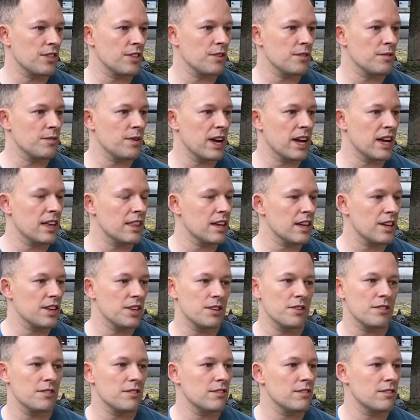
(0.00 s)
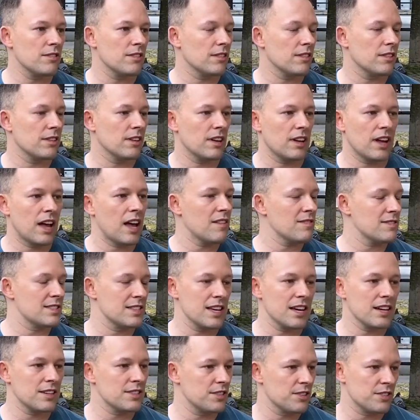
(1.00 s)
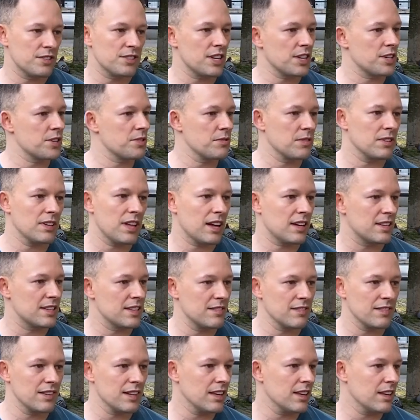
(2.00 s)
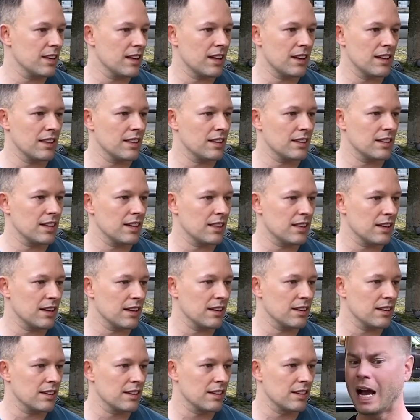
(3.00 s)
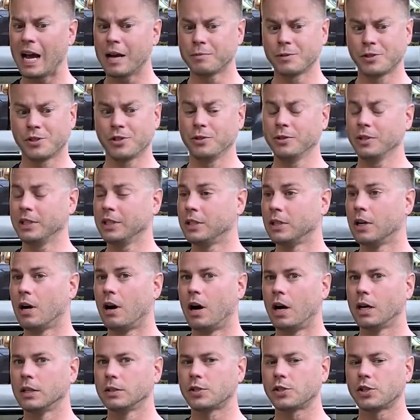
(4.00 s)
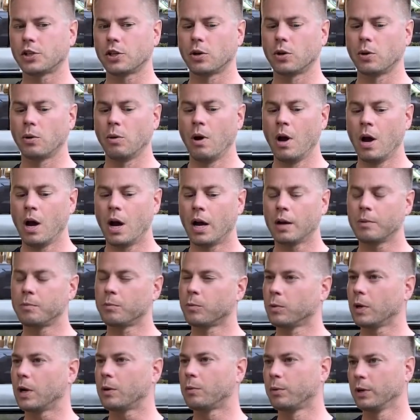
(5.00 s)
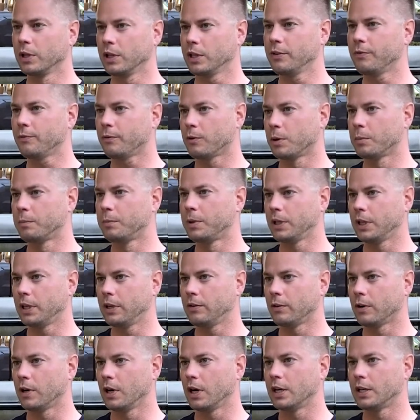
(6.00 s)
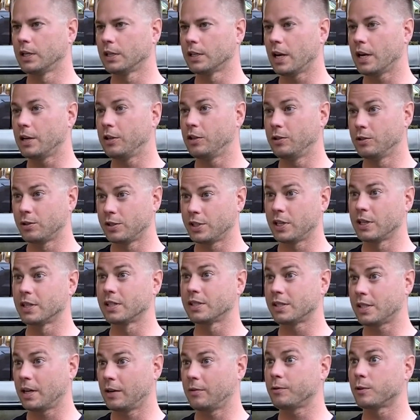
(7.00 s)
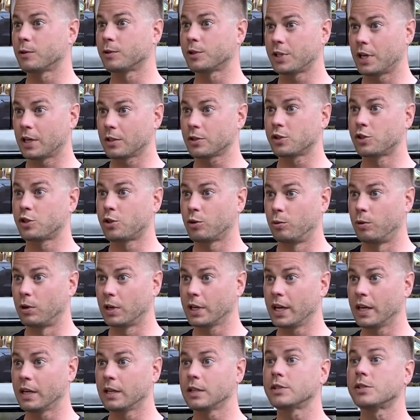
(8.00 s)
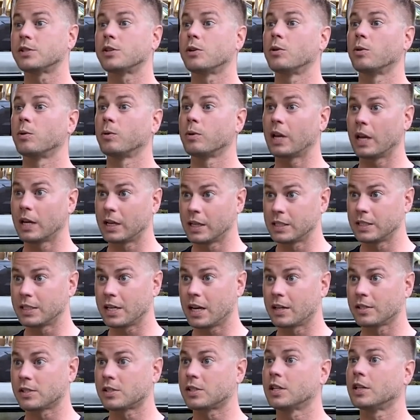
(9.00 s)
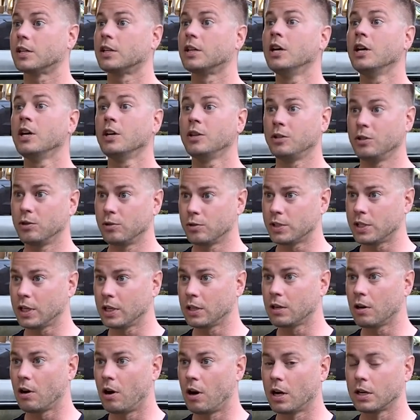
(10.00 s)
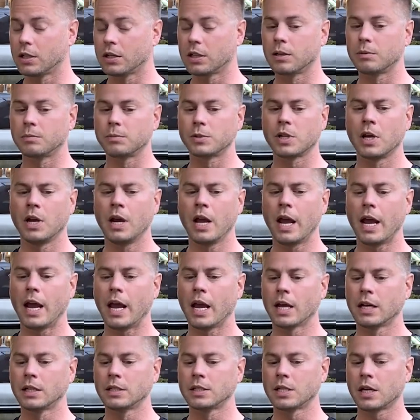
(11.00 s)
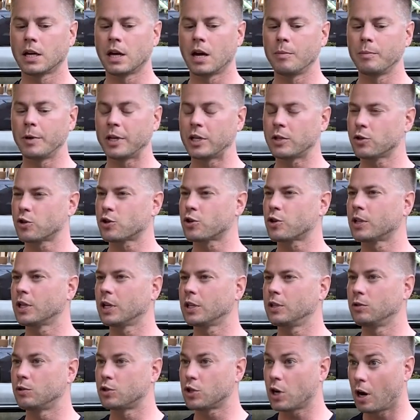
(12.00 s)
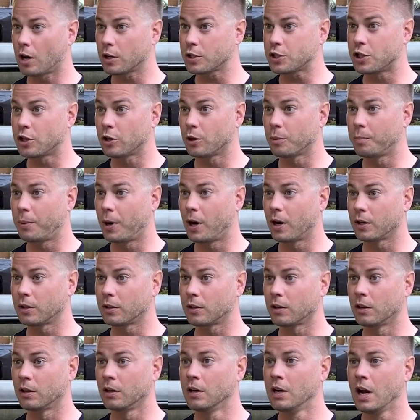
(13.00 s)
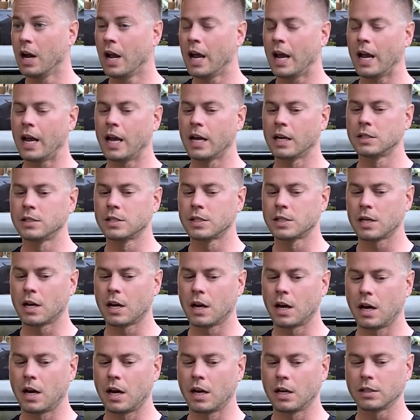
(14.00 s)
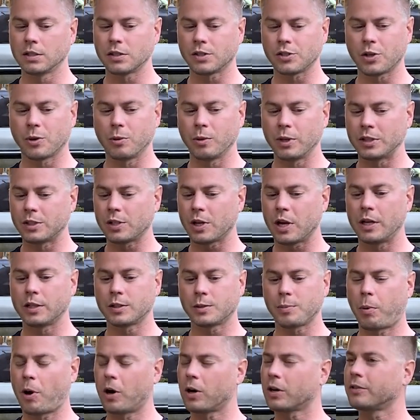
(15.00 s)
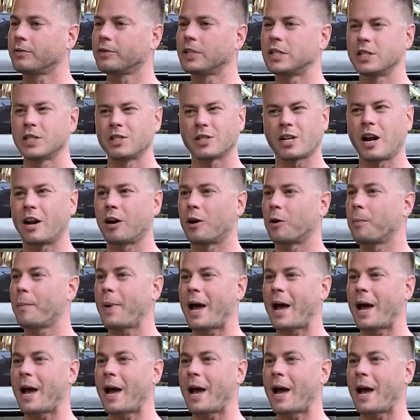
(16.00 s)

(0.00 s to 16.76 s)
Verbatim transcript: the way that you have sex, your sexual activity, anything like that? Absolutely not. So I'm a really firm believer in using a Safer Sex Toolkit. So getting tested, using condoms, and making sure that you talk to your partner. And so it's part of an entire